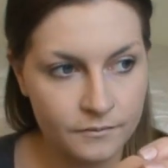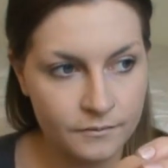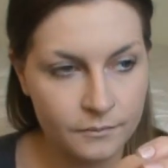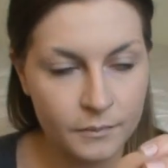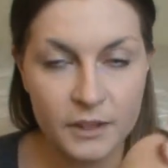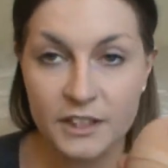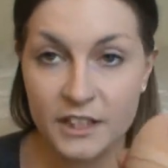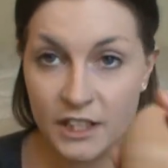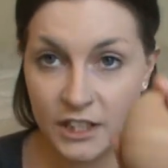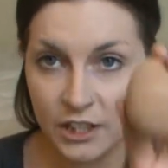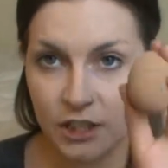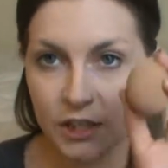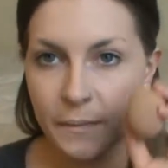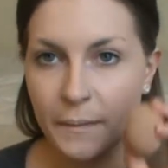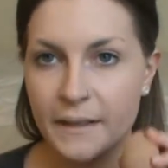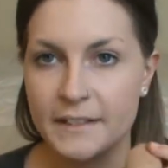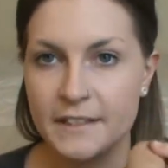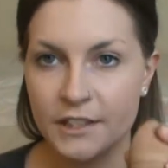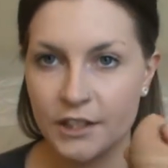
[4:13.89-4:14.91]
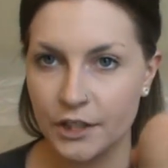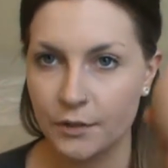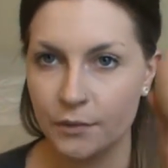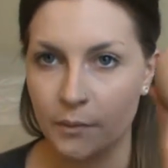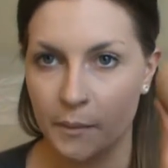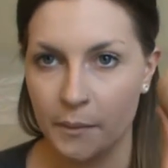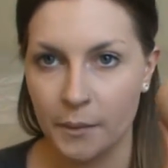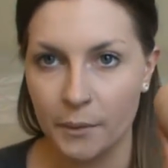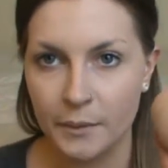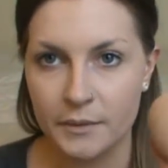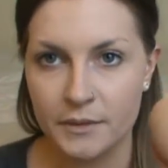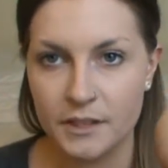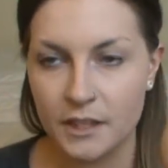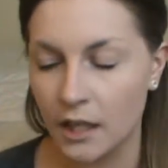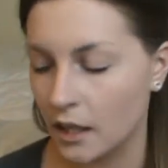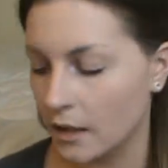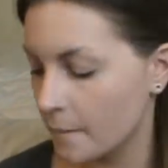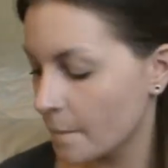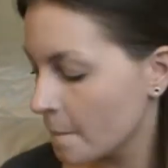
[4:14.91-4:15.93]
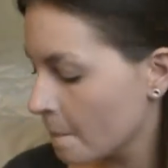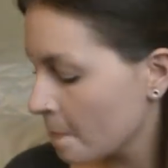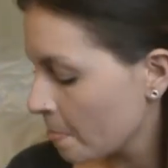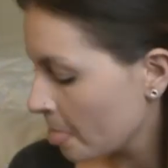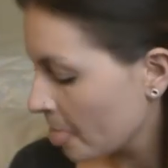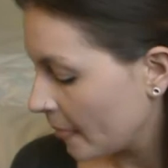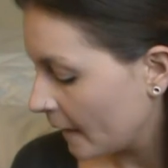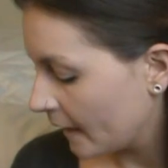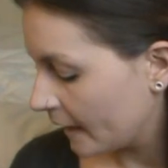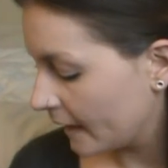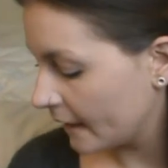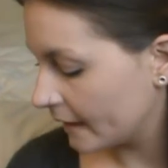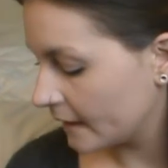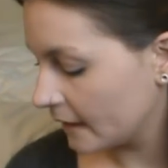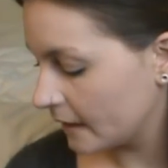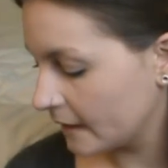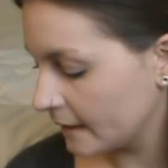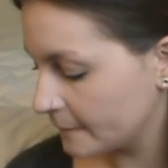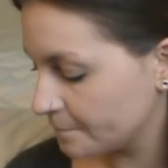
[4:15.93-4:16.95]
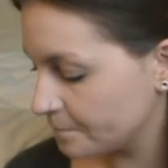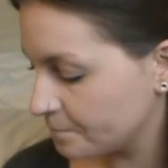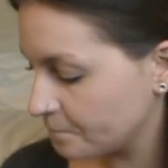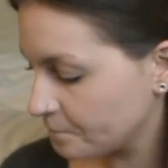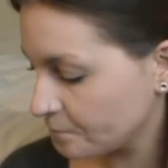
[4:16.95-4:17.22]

precision sponge. I can't remember what it's called. And